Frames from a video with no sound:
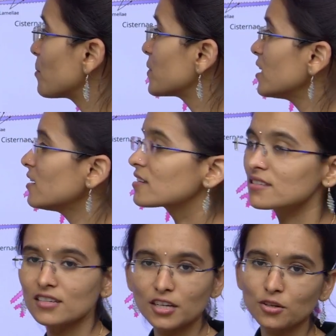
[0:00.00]
the
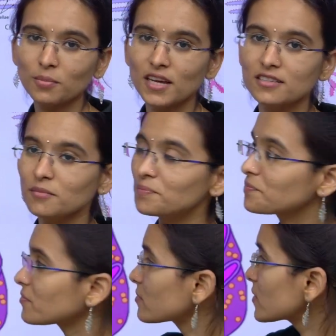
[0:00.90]
cytoplasm.
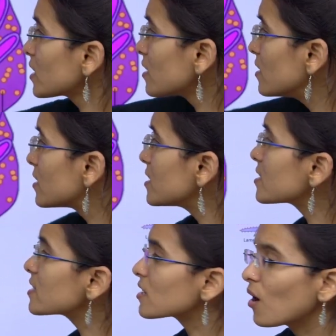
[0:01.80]
This
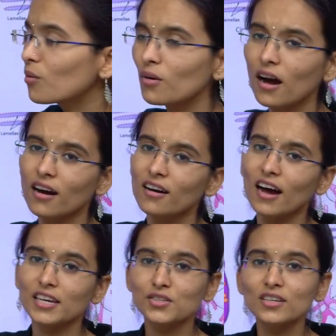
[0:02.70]
is how
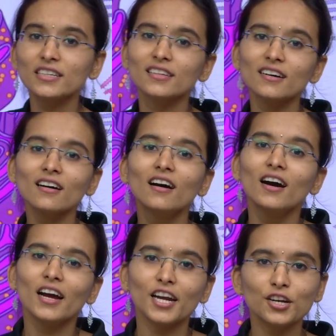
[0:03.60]
actually the
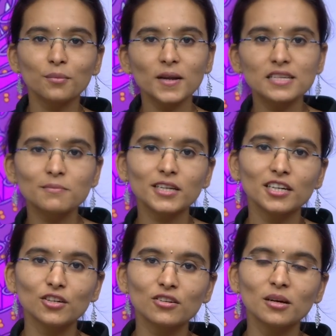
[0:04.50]
endoplasmic
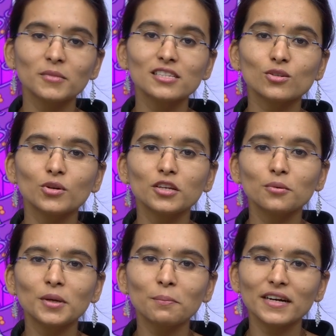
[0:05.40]
reticulum is going to
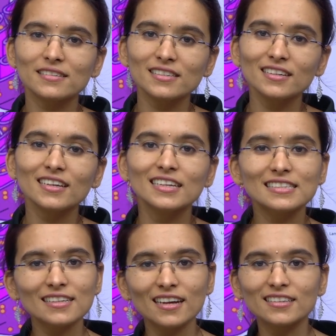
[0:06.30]
be present
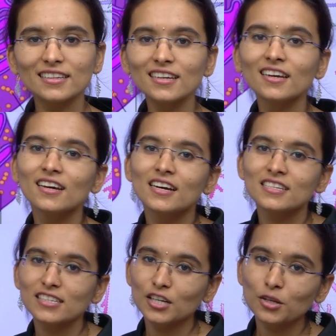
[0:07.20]
inside the
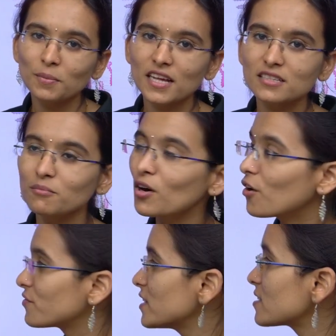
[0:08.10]
cytoplasm
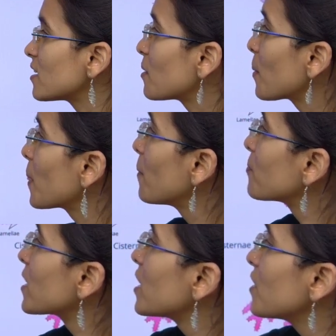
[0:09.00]
of the cell.
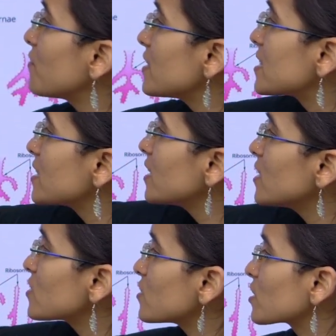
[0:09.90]
If we see
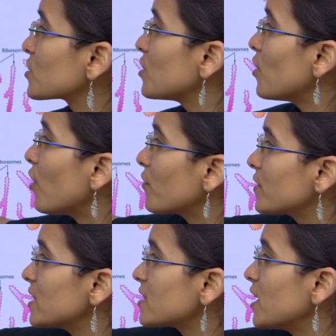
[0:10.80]
the structure of
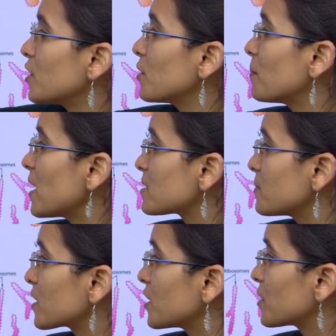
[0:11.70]
this
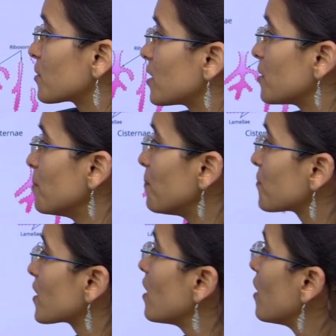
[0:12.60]
endoplasmic reticulum,
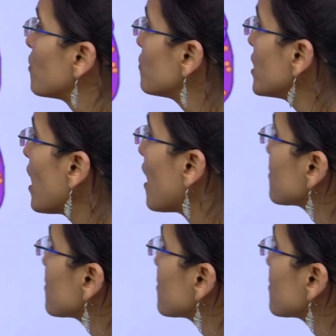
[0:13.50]
we have